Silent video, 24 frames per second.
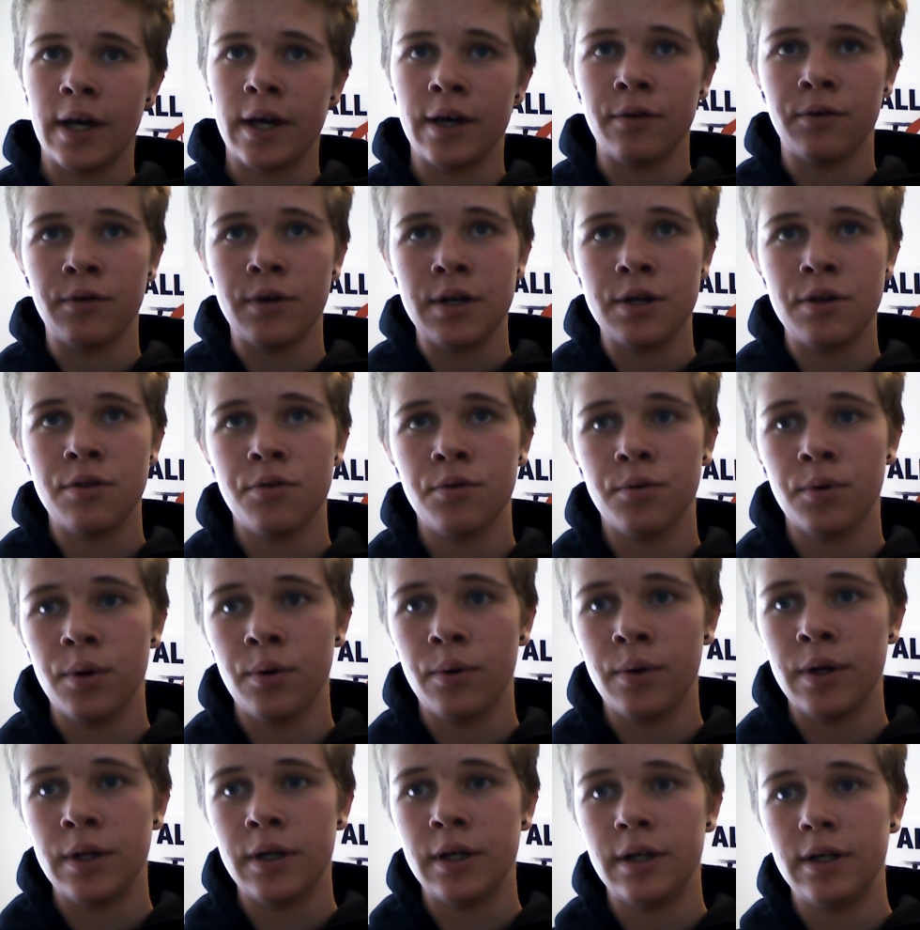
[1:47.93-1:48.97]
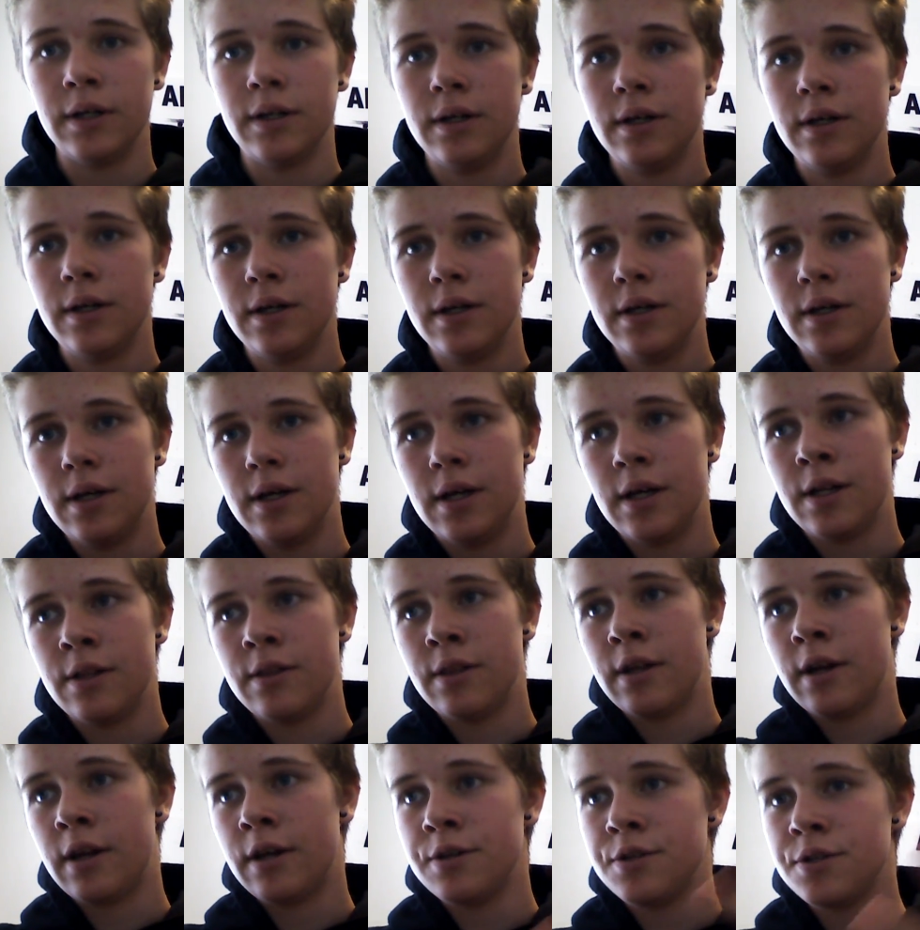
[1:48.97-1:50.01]
I read through it and
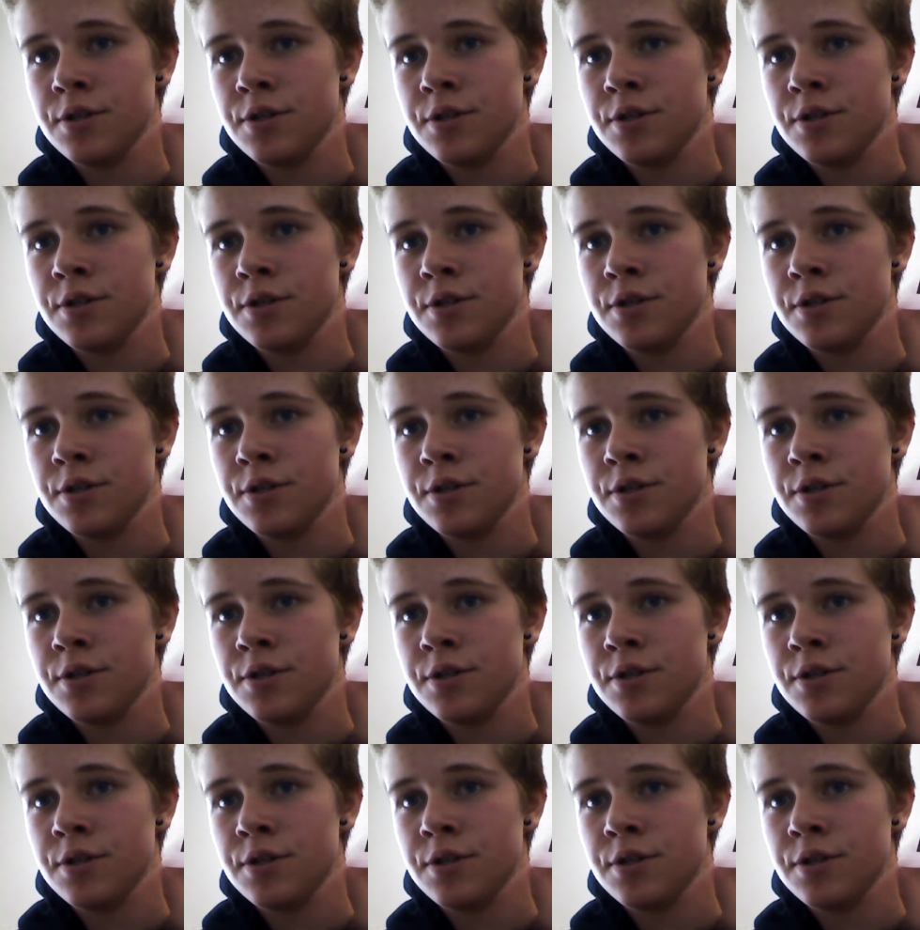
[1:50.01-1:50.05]
then I